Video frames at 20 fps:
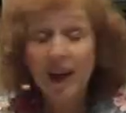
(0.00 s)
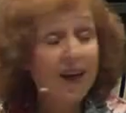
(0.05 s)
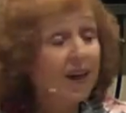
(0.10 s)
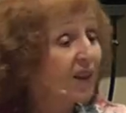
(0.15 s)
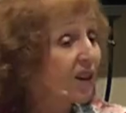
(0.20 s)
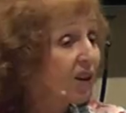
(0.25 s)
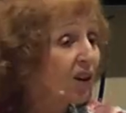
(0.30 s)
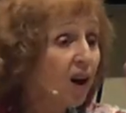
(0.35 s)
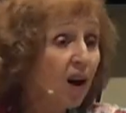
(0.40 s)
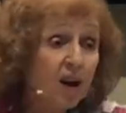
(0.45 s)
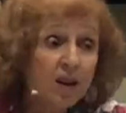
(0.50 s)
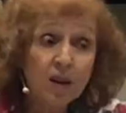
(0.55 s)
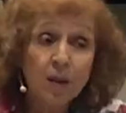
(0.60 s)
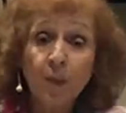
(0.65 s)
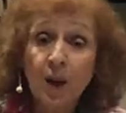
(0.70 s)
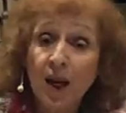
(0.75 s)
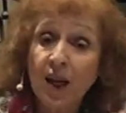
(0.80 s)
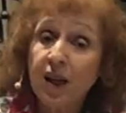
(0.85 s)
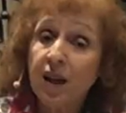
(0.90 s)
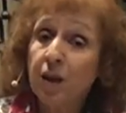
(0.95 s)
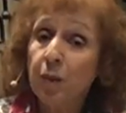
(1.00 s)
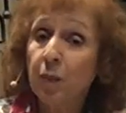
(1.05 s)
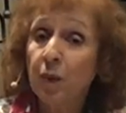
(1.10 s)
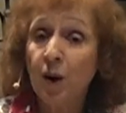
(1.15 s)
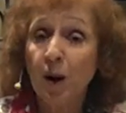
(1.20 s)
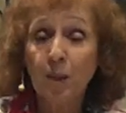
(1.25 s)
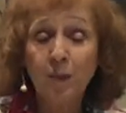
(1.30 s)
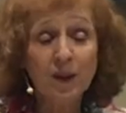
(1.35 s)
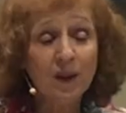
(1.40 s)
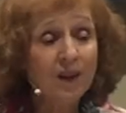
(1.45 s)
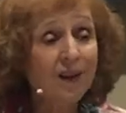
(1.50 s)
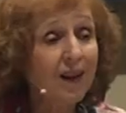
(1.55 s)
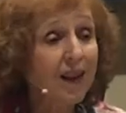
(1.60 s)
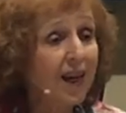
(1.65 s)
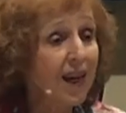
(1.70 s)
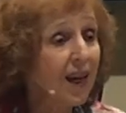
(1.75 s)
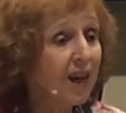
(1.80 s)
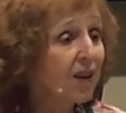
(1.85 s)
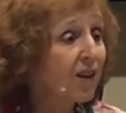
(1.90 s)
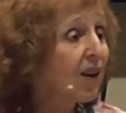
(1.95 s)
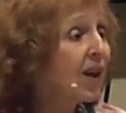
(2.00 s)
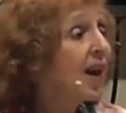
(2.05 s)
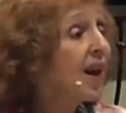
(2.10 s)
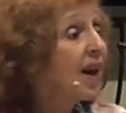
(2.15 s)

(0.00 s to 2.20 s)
It knocked them out of the promised land.